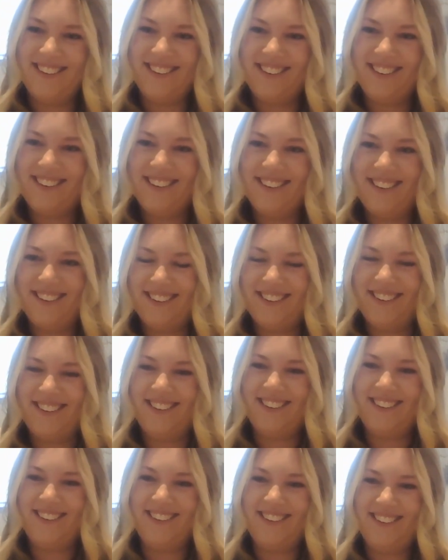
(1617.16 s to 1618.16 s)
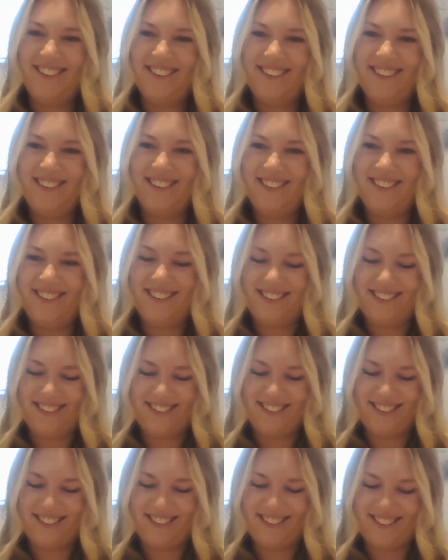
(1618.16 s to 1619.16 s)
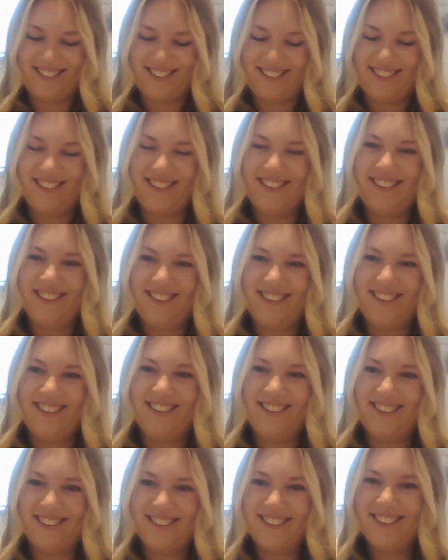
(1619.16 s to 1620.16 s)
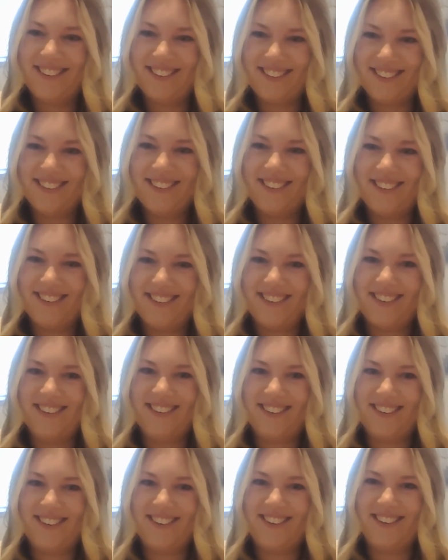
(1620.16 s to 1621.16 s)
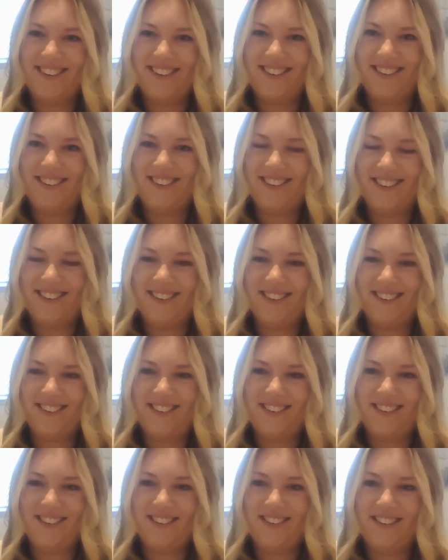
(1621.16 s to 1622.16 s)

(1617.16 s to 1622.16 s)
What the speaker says: (silent)